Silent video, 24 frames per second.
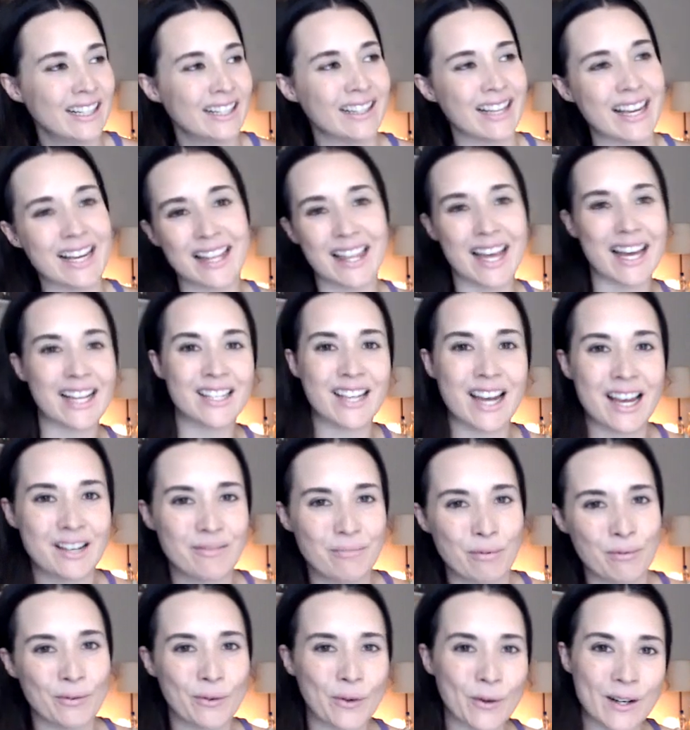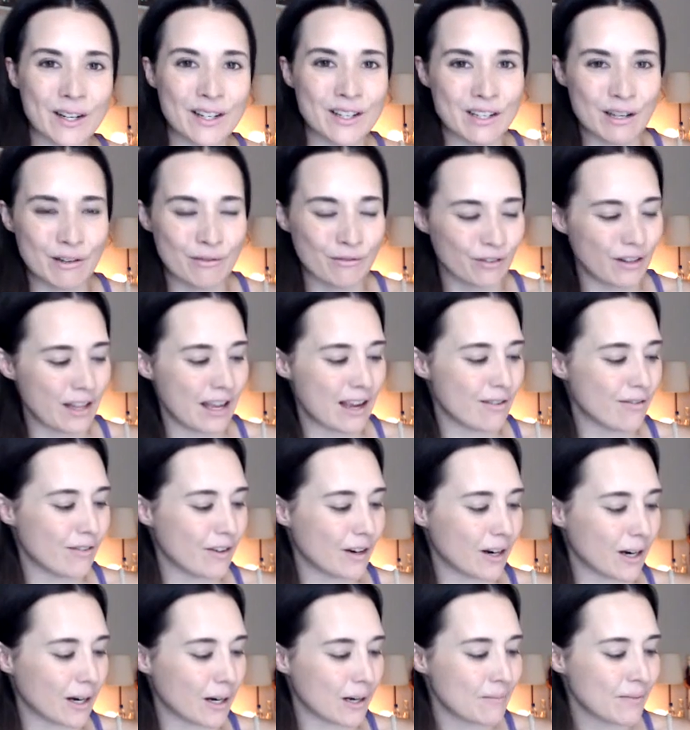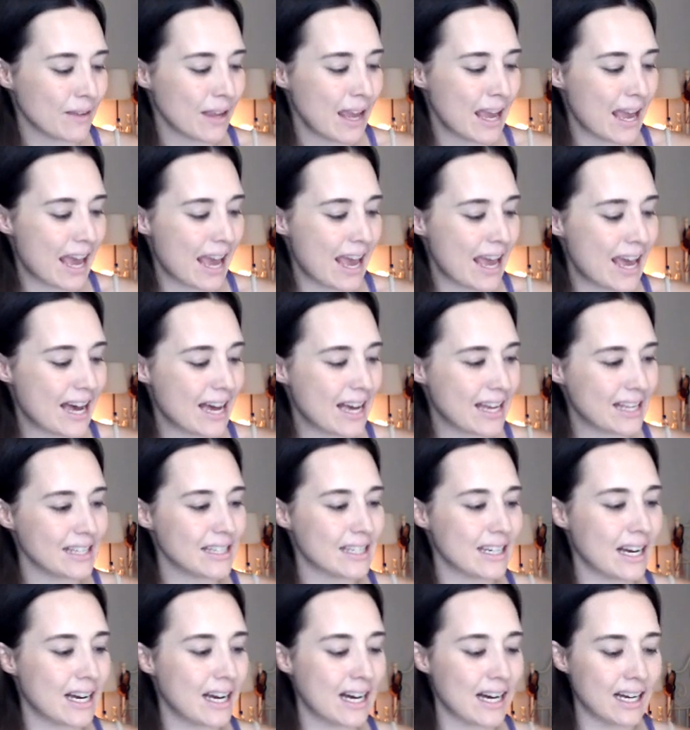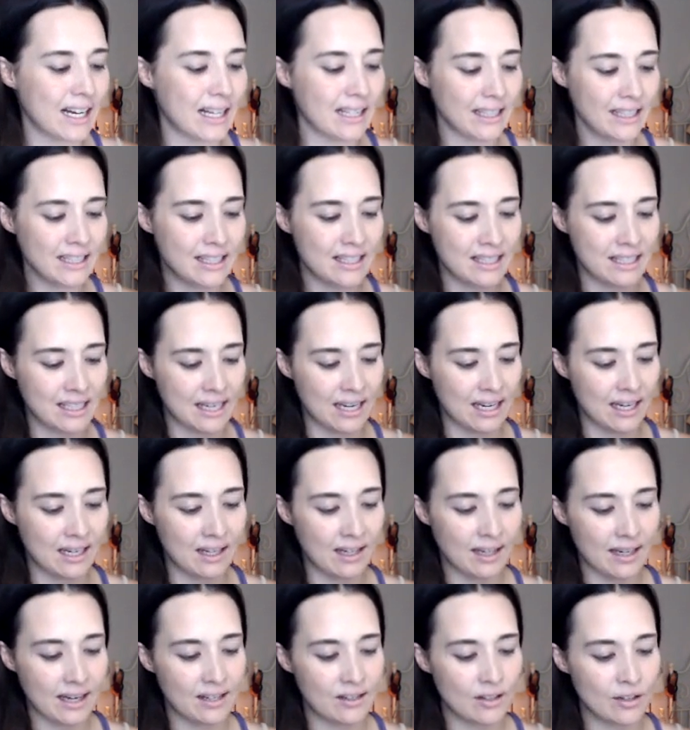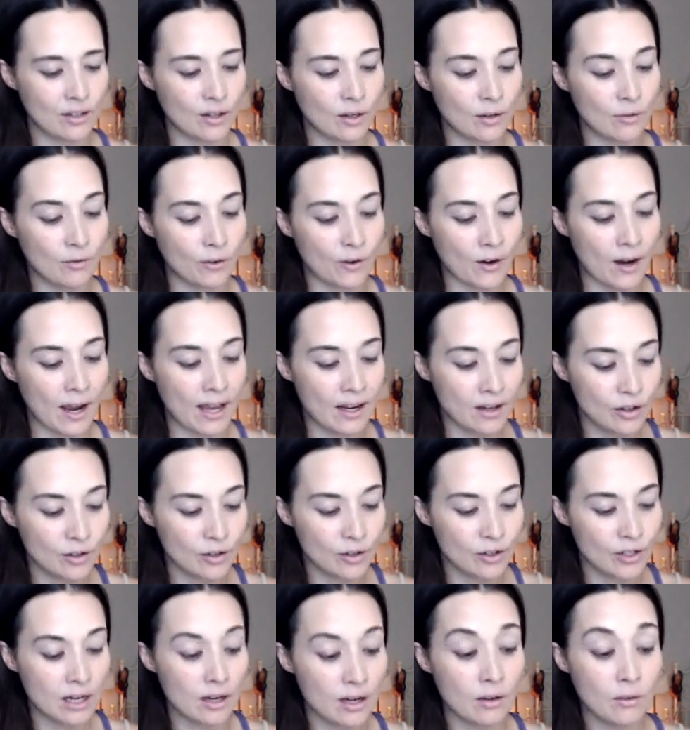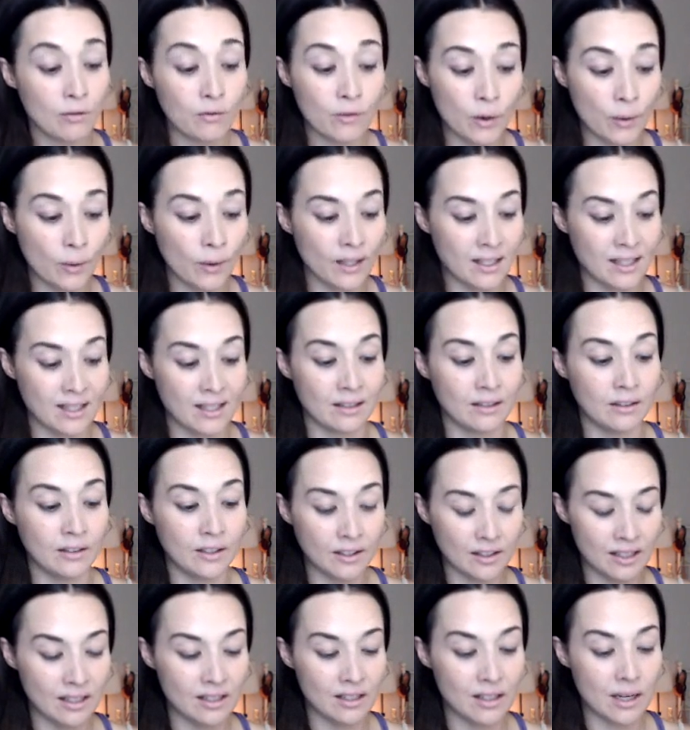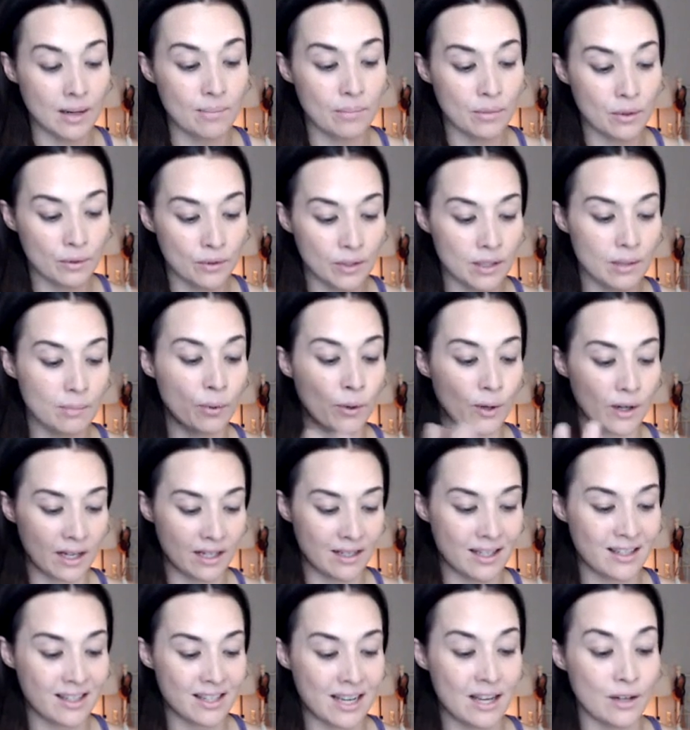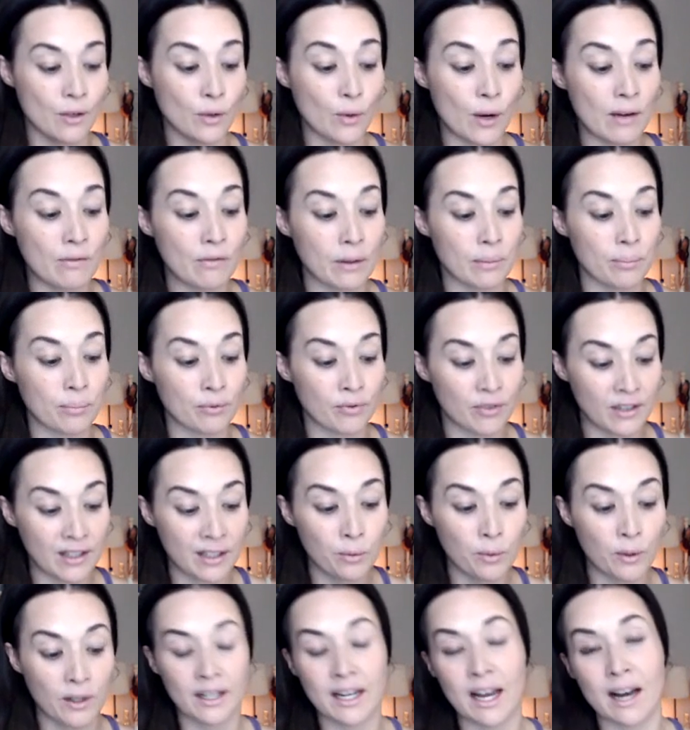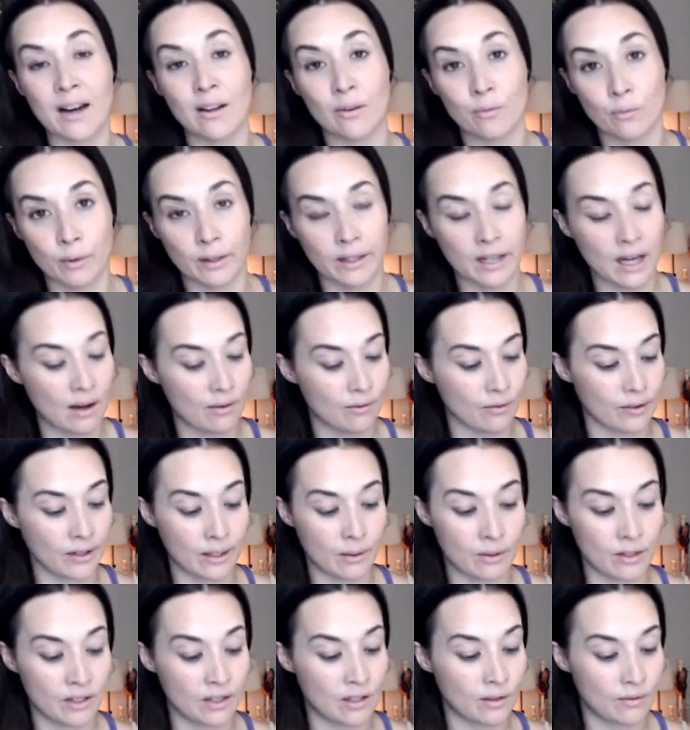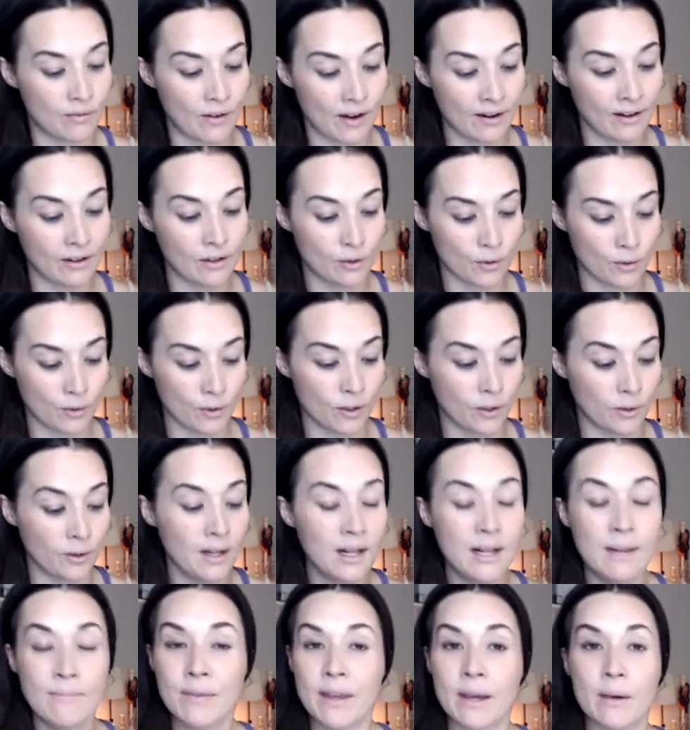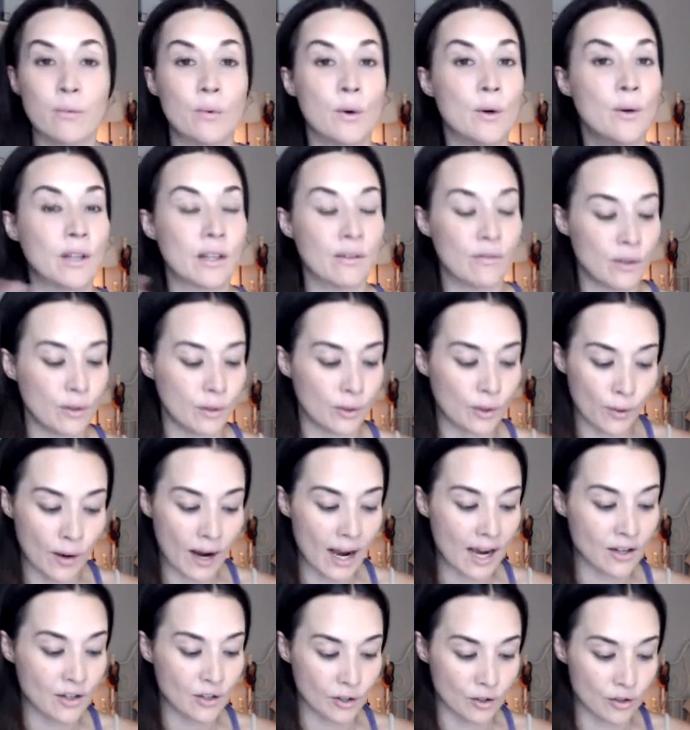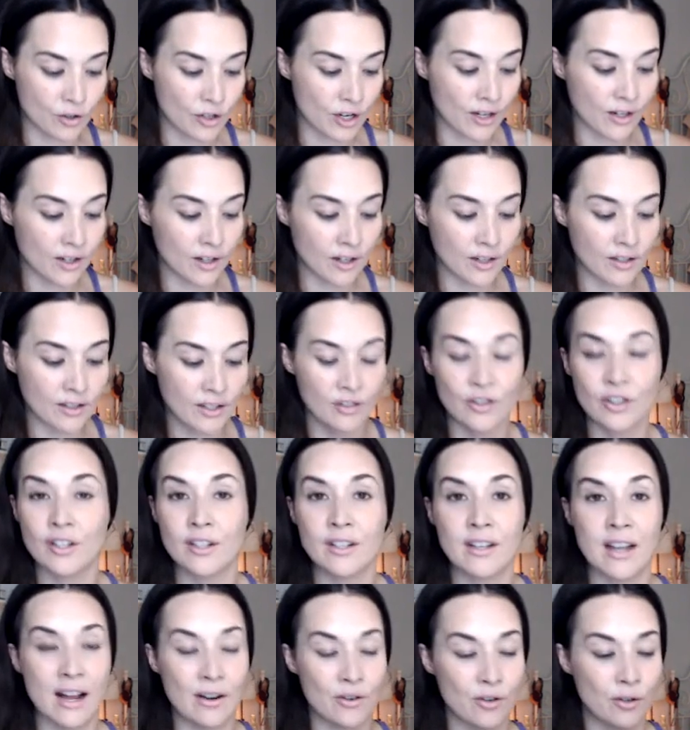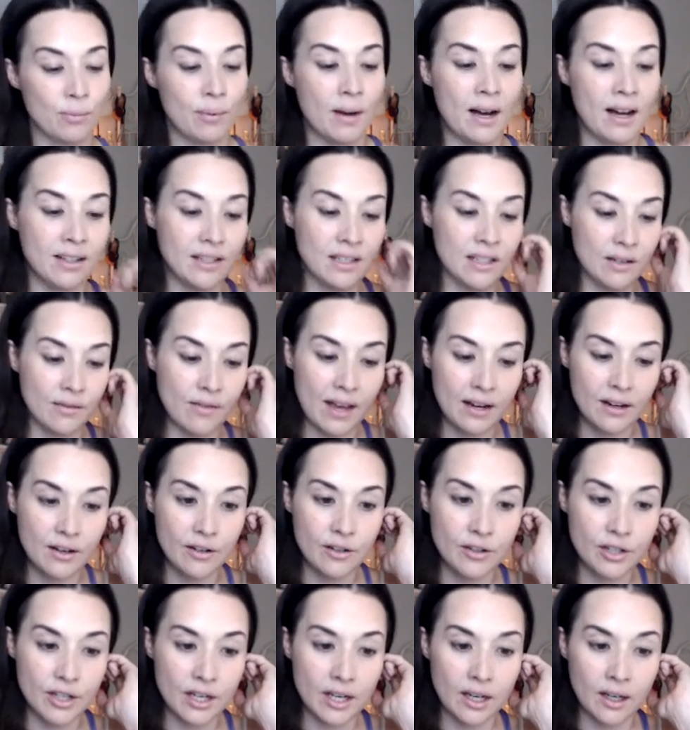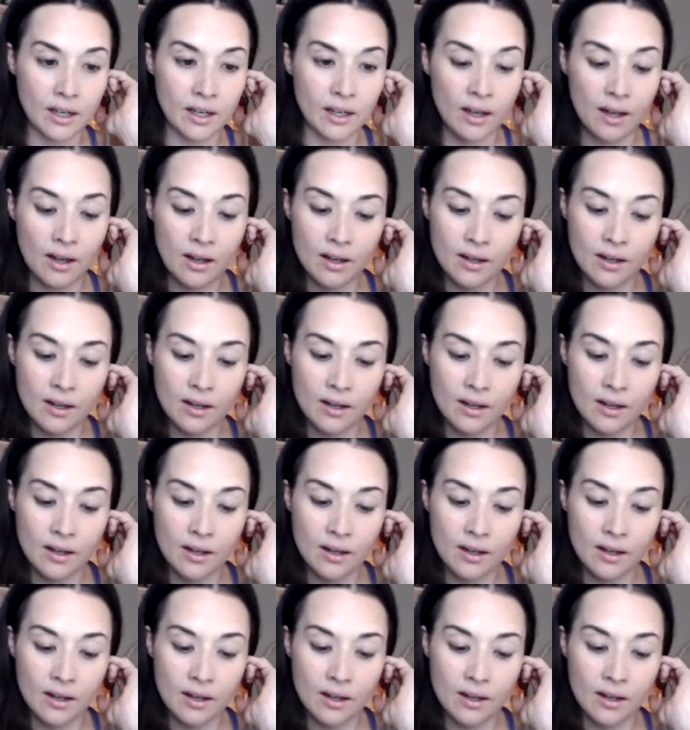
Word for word: like that type of orangey flavor and uh, let's see it's good for energy focus and alertness immune support as i said great for pre-workout and recovery which is very true it won't give you a crash or jitters it's just natural positive energy